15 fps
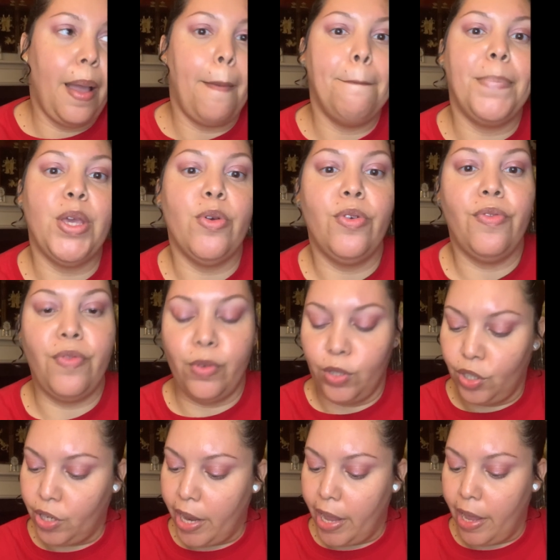Beautiful
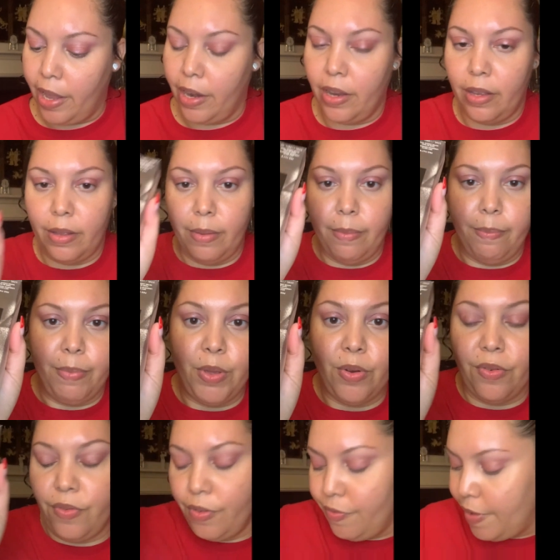shade,
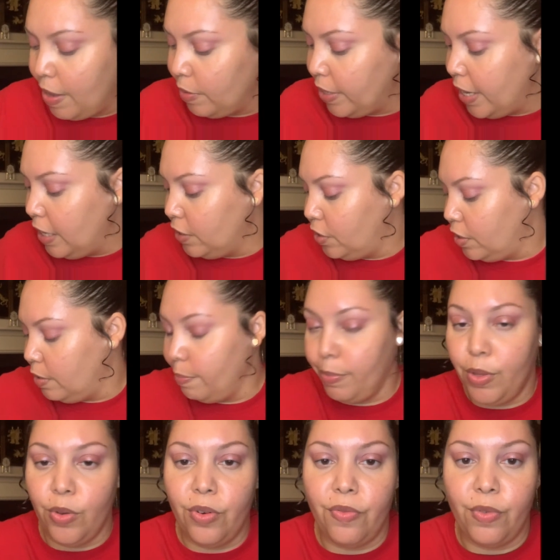beautiful foundation,
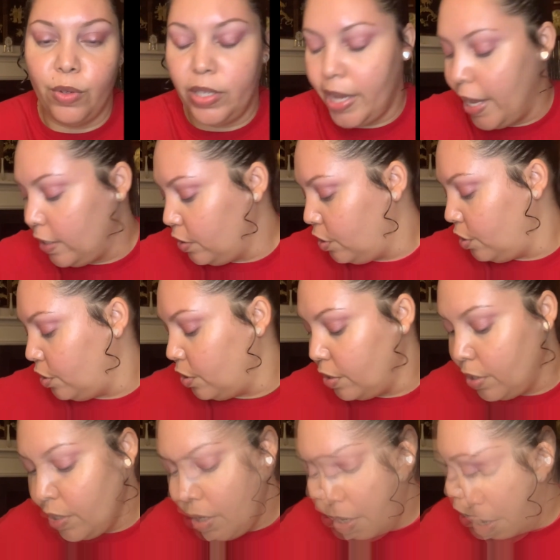beautiful texture.
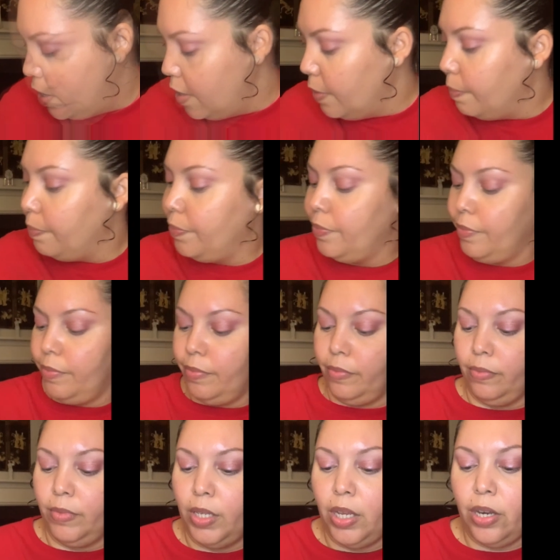
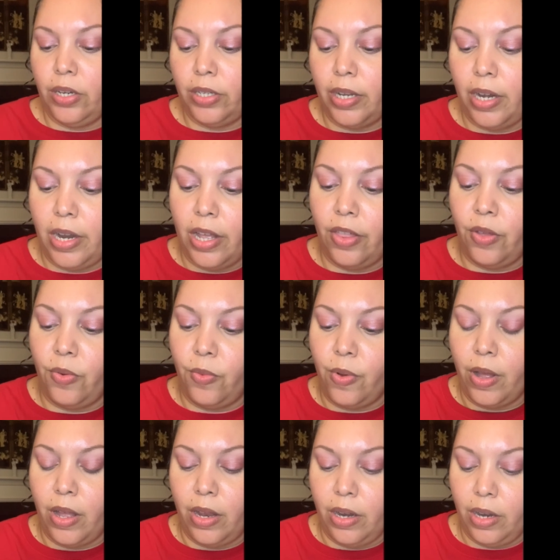Here's another
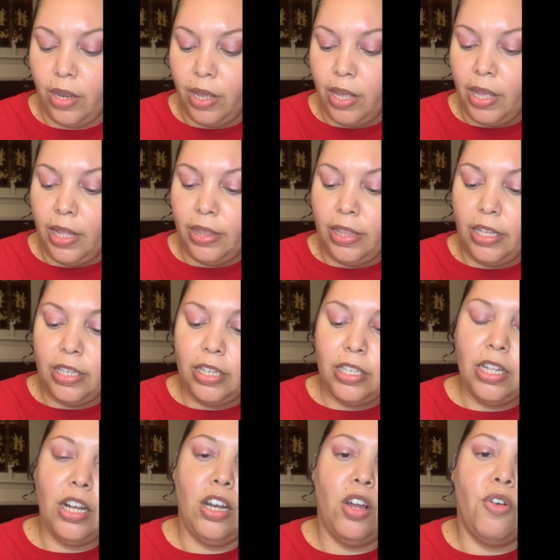one. This is
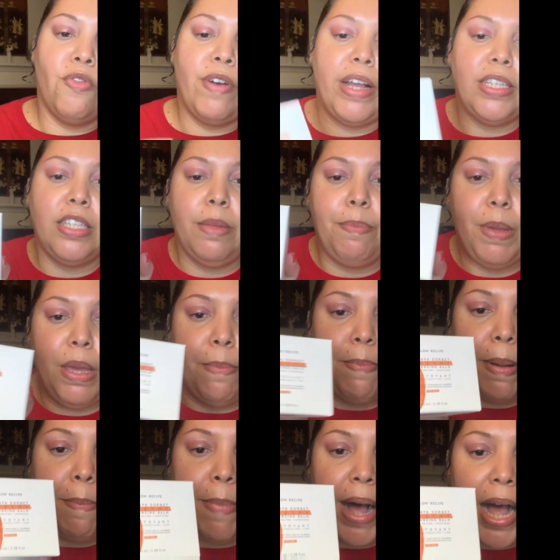the Glow Recipe
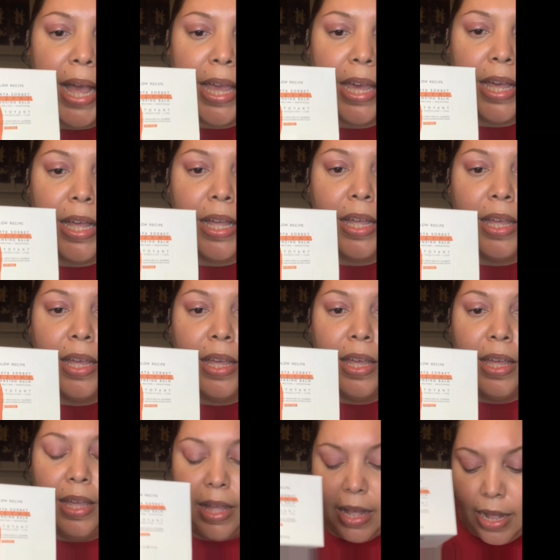Papaya
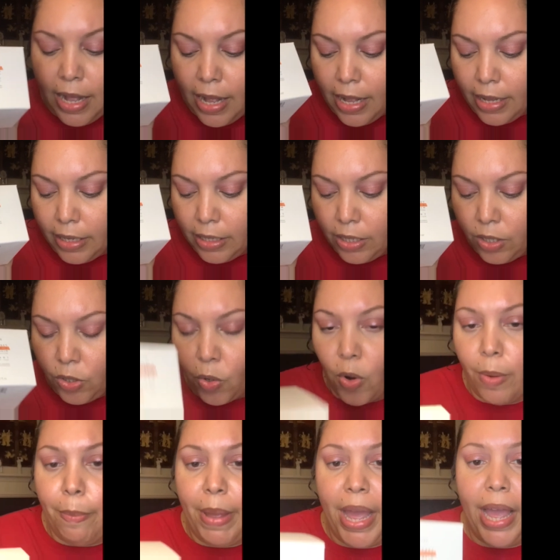
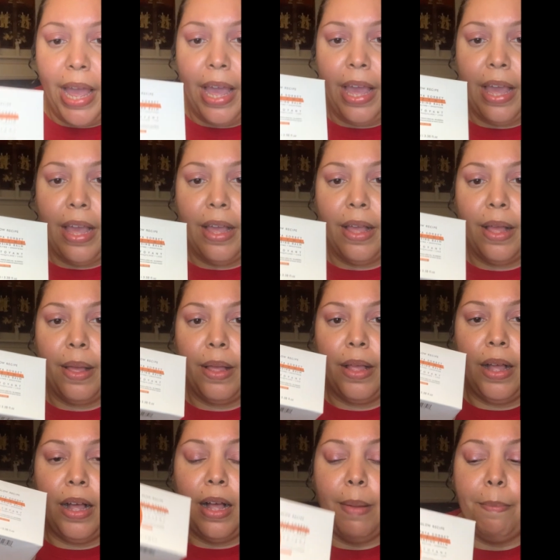Sorbet
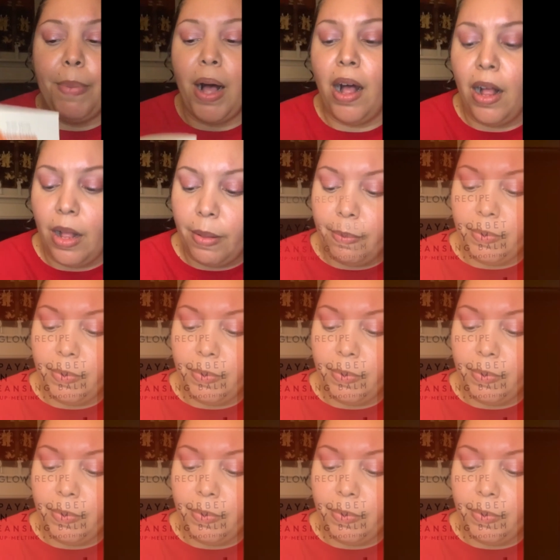Balm.